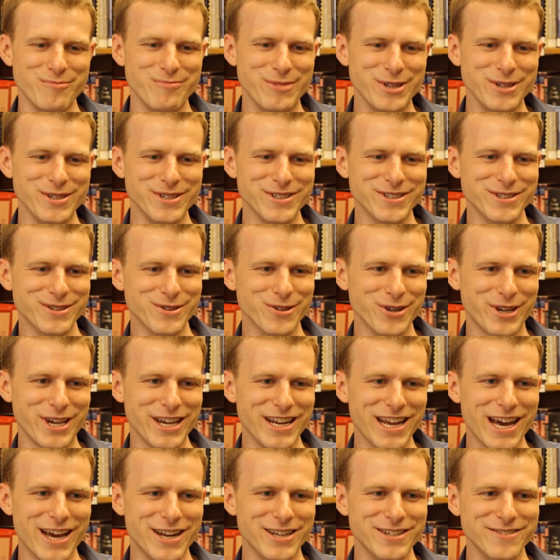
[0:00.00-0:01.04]
be
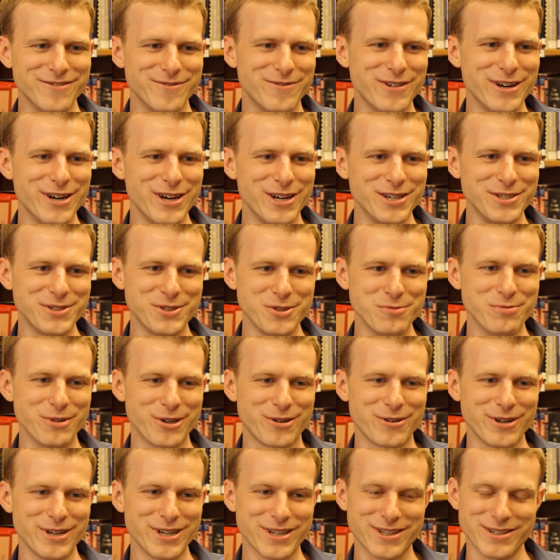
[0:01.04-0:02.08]
looking at it very super
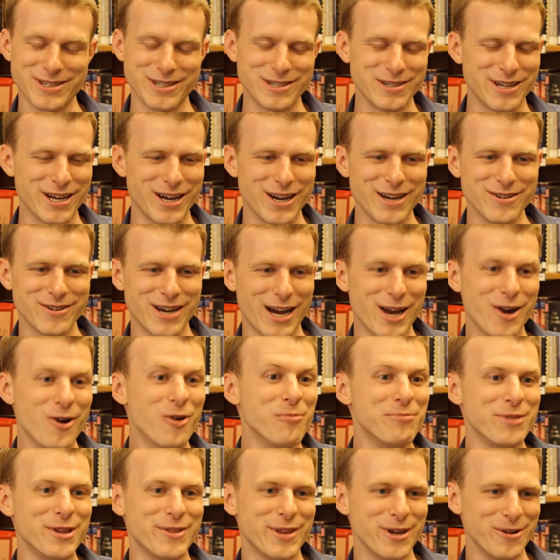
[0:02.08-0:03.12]
critically, and I
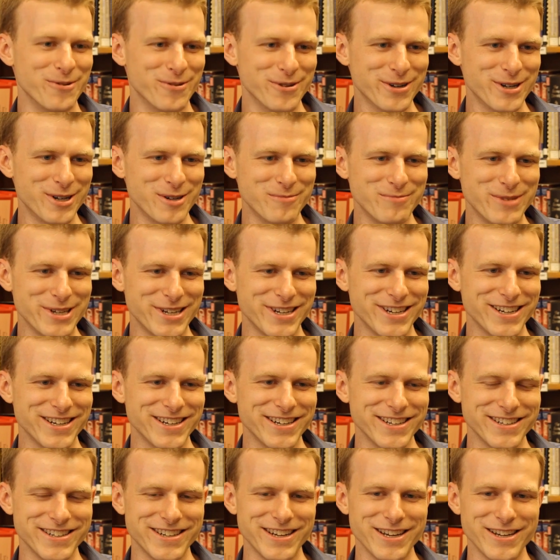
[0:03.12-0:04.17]
hope that they were, but
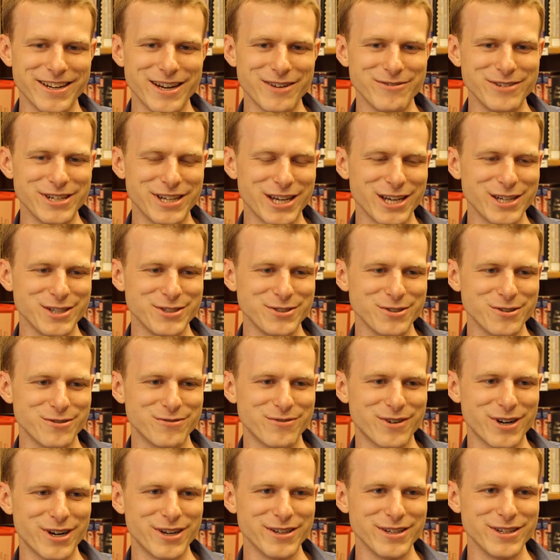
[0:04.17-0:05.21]
in every case so
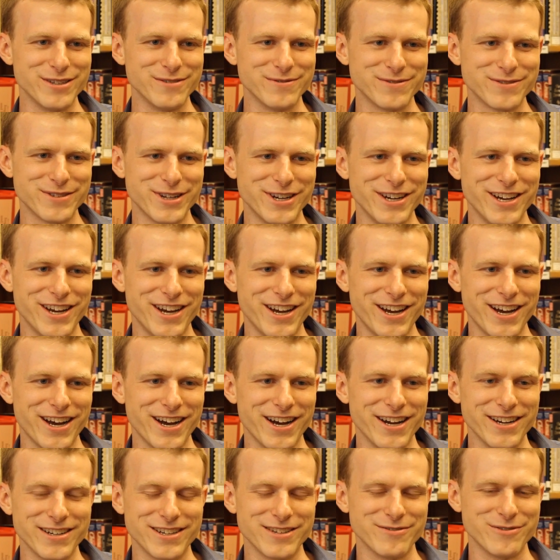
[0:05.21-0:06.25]
far, they've
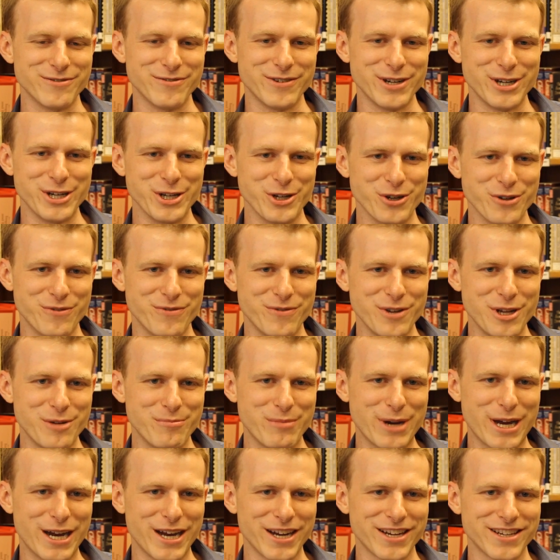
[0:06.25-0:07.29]
given very good
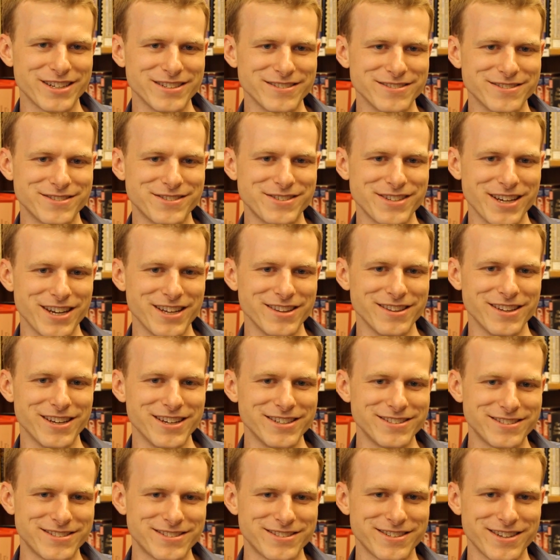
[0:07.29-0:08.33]
feedback and saying
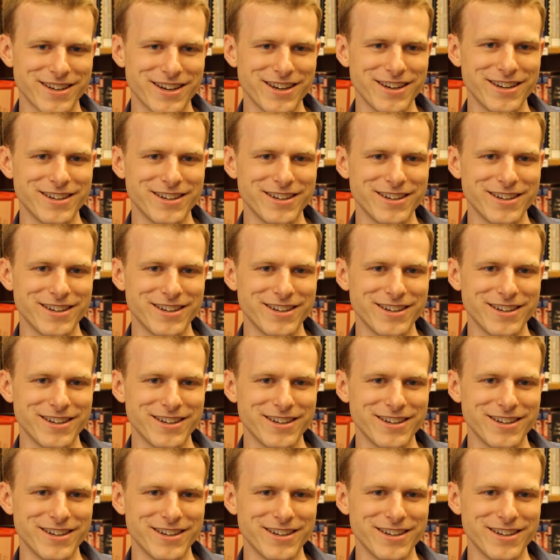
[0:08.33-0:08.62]
that